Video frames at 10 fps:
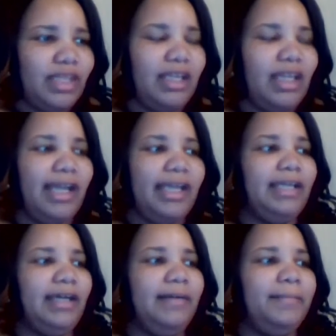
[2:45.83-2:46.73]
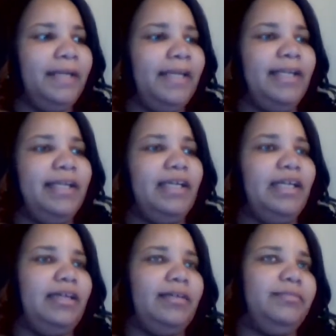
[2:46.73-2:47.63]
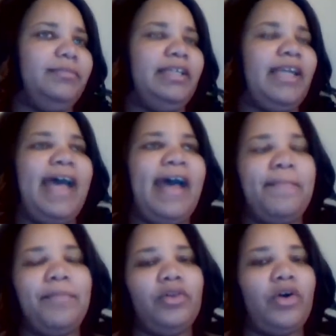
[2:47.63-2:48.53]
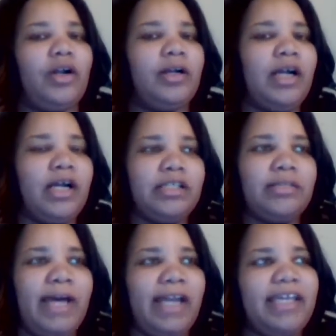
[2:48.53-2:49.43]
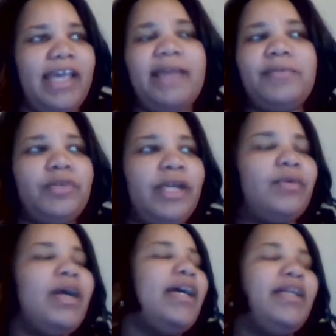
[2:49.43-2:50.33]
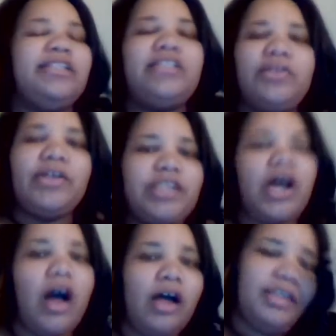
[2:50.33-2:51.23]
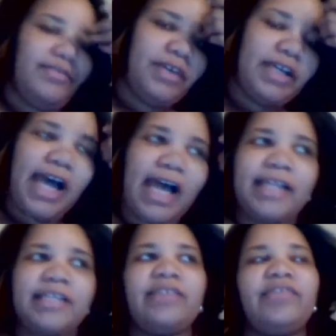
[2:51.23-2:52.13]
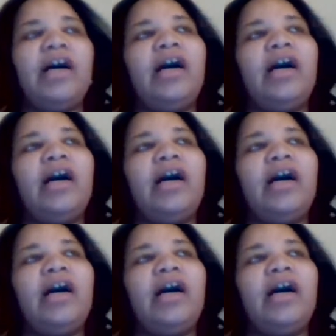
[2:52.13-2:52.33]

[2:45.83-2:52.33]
like an Apple or some kind of cable network. So there's all different kinds of